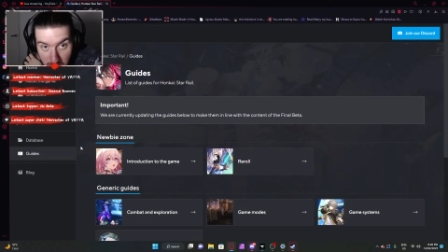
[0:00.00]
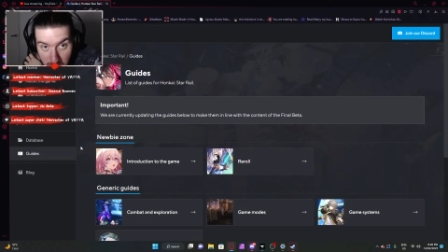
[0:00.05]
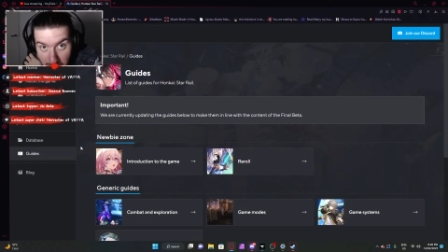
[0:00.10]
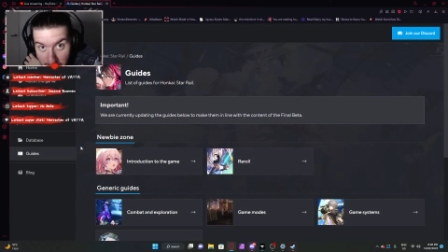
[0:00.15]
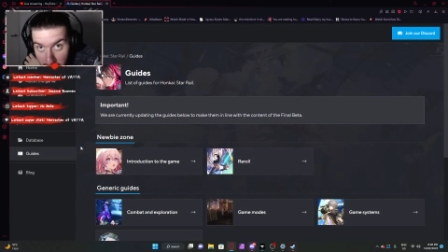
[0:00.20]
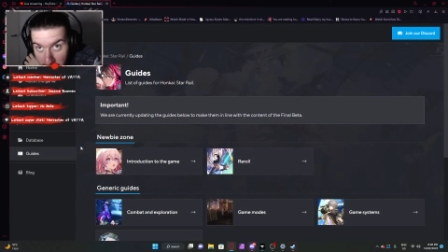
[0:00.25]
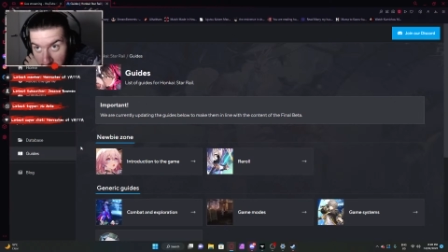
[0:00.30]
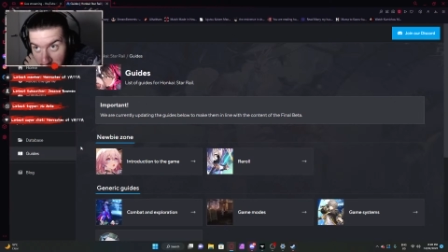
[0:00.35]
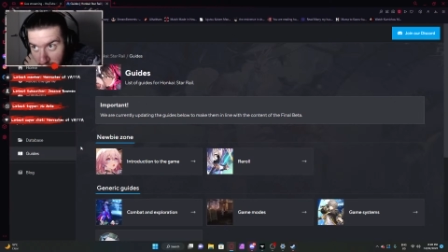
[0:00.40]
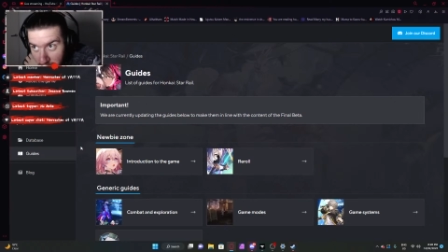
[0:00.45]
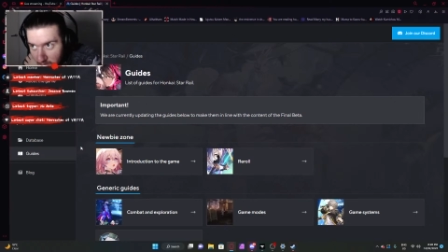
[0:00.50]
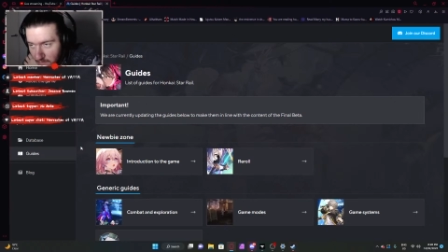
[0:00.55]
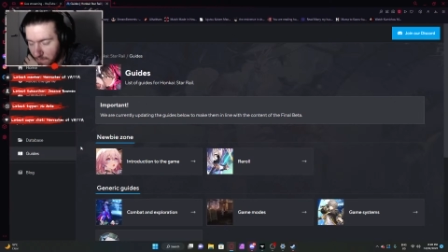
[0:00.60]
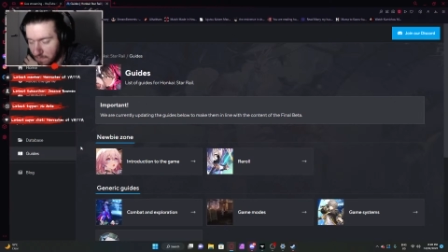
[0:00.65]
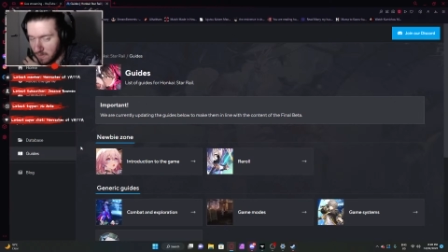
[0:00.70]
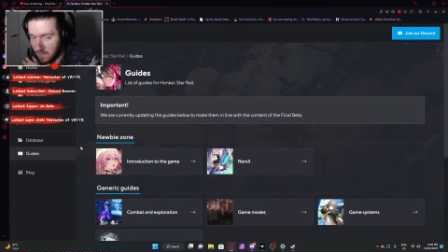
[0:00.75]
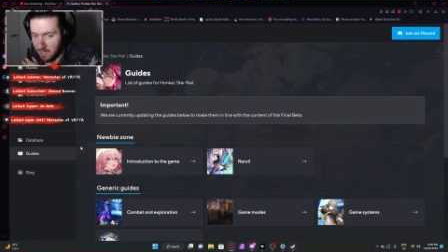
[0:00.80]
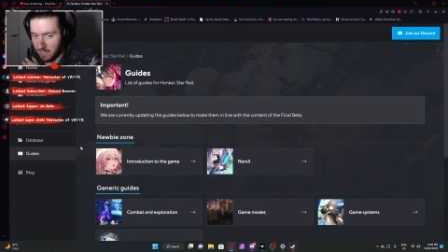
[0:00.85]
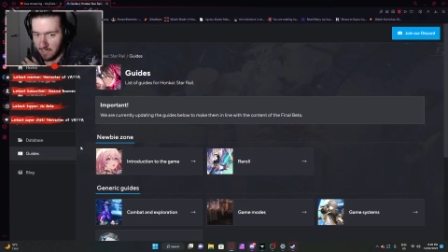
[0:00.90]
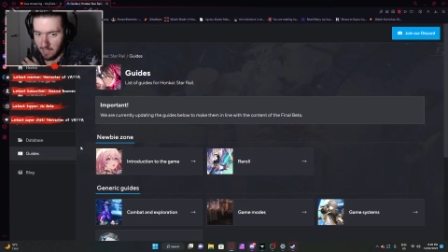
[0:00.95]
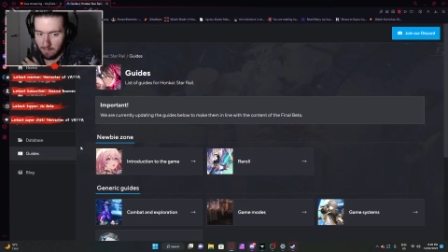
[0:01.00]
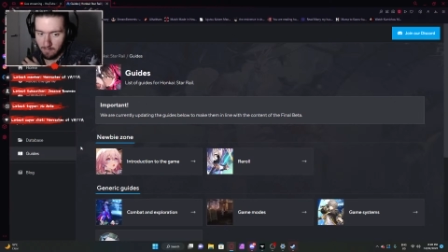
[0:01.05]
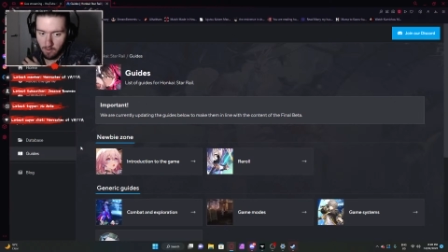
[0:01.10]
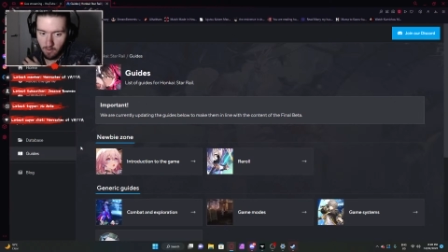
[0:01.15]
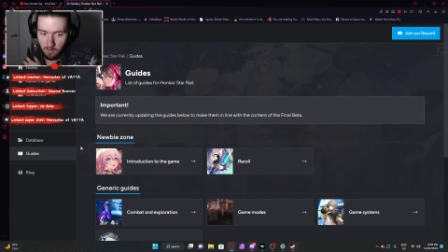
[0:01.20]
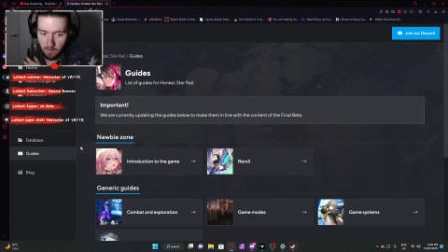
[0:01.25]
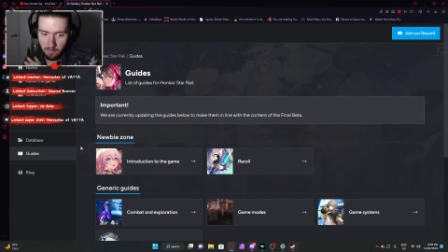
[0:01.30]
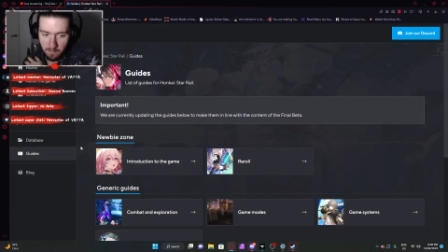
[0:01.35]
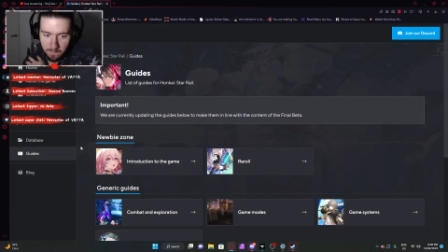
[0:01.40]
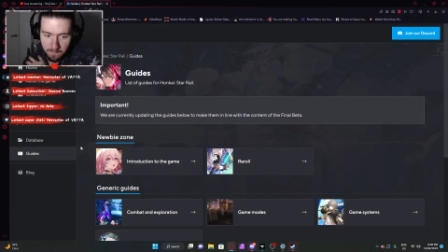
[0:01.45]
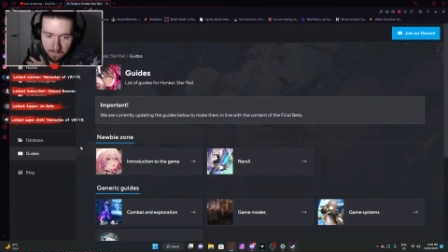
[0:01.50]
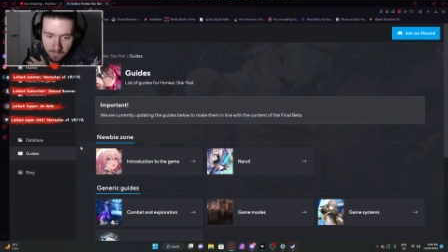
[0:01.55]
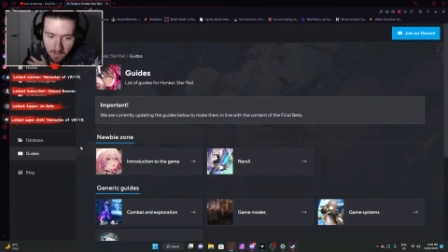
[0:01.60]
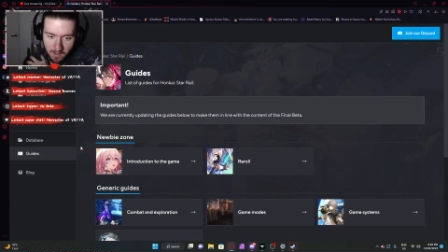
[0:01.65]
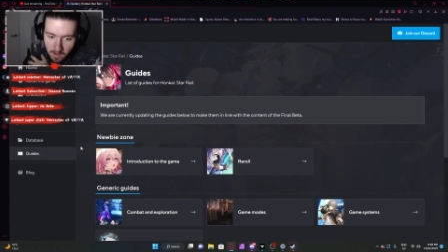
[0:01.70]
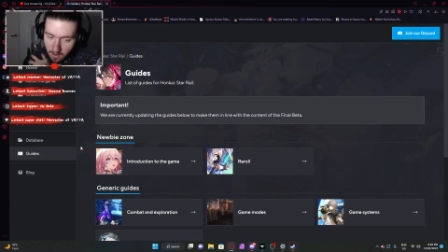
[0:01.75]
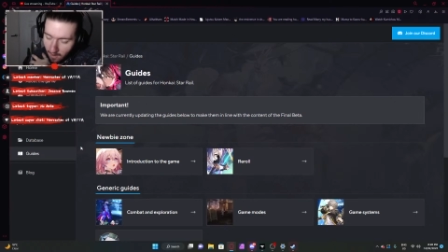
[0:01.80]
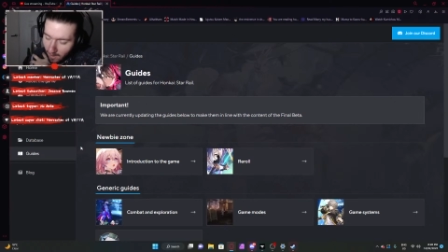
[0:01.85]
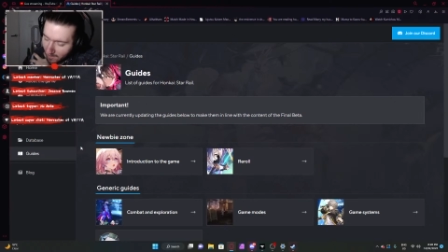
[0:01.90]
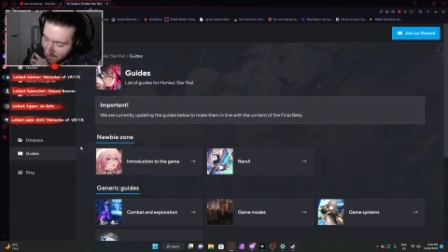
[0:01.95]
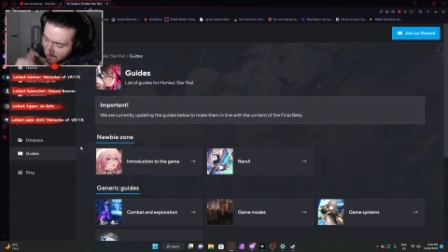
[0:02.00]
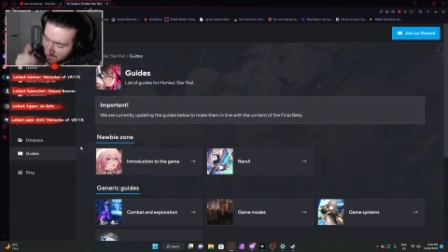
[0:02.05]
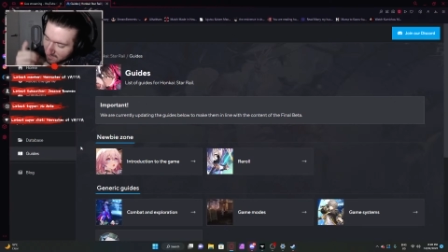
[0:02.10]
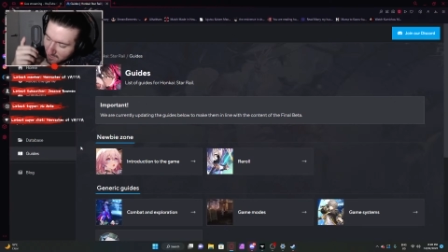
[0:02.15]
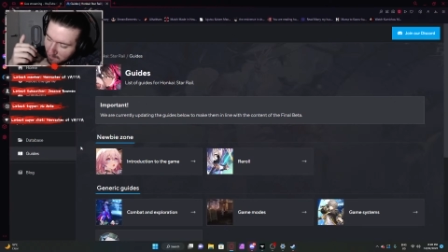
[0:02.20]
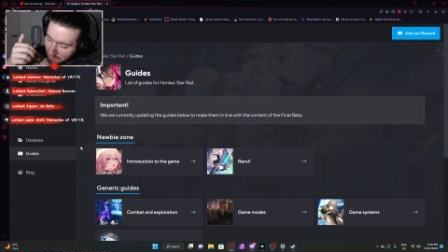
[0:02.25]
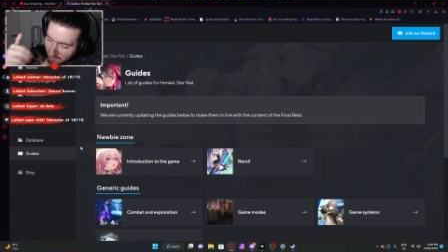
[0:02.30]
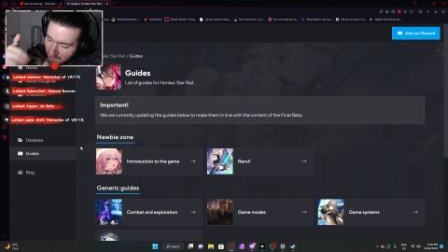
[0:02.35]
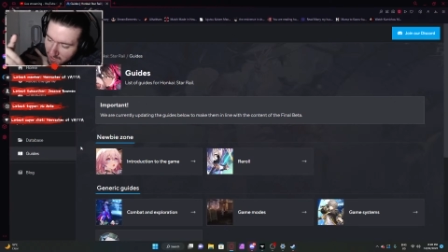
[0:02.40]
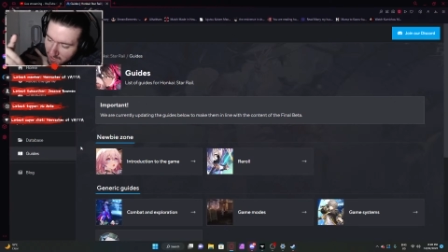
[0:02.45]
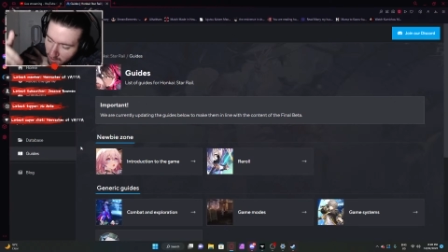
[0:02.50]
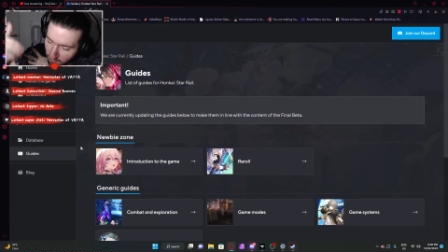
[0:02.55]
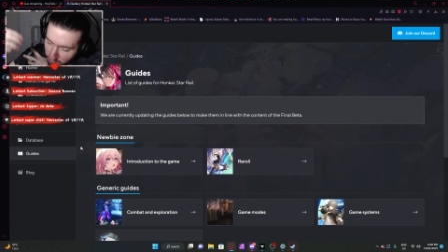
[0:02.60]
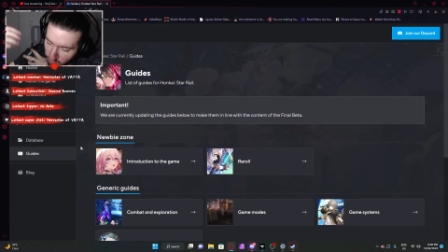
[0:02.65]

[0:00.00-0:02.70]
infinitely more. I could see myself